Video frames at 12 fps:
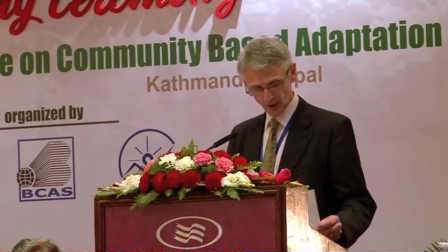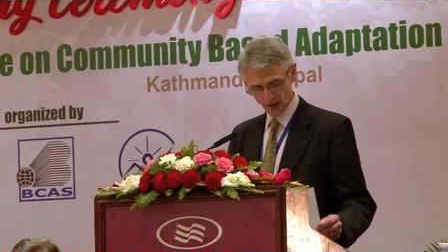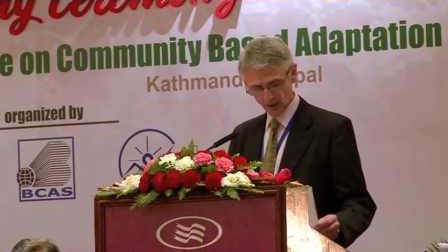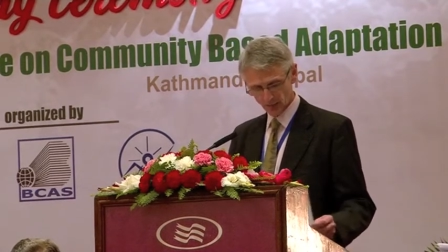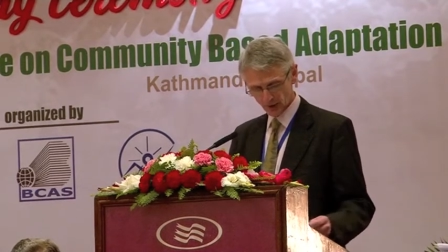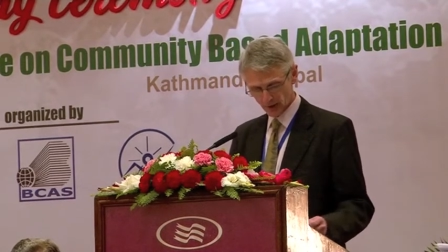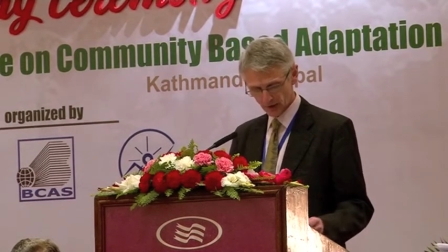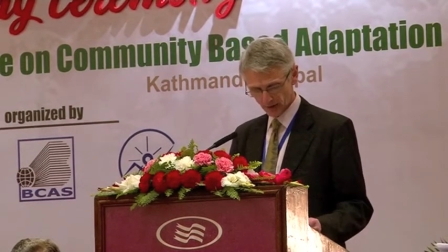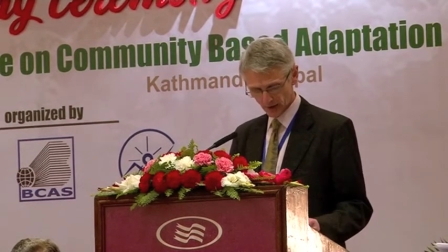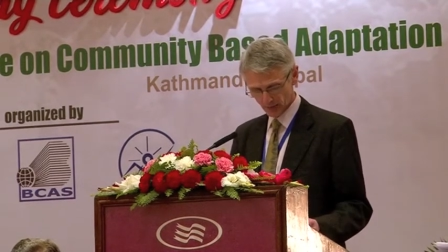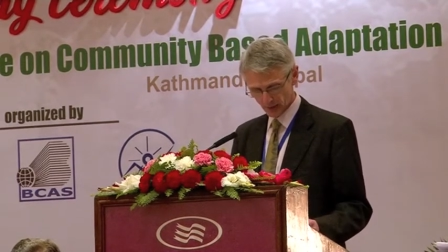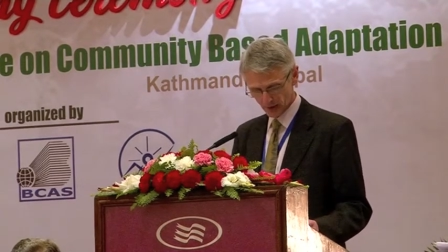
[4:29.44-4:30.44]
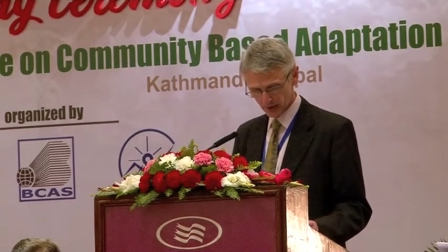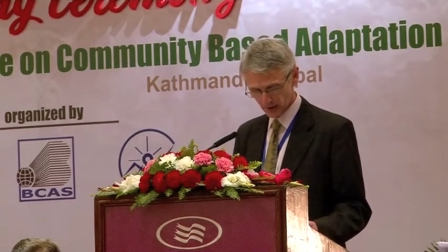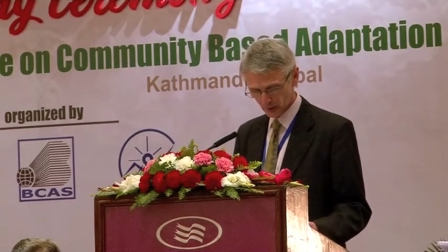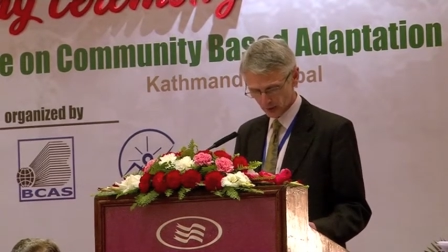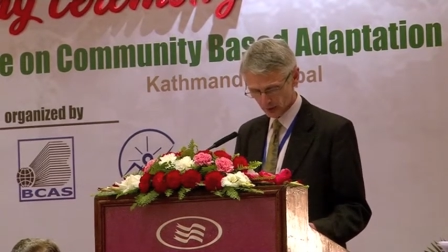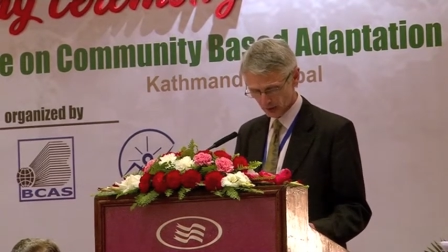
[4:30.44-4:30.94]
And I believe that by
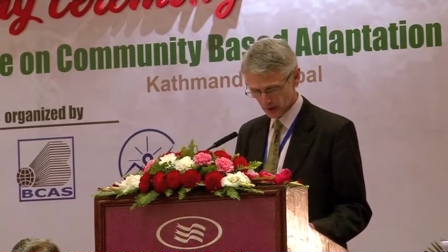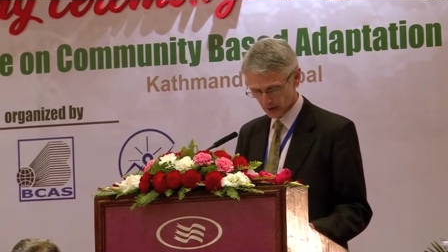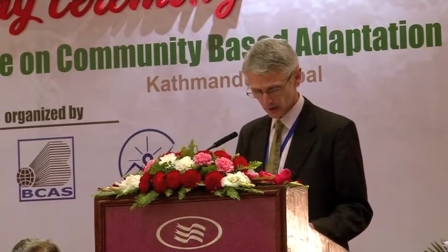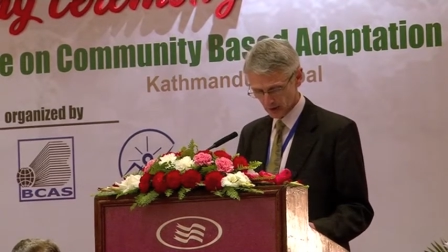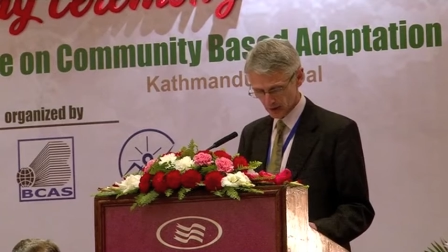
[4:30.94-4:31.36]
demonstrating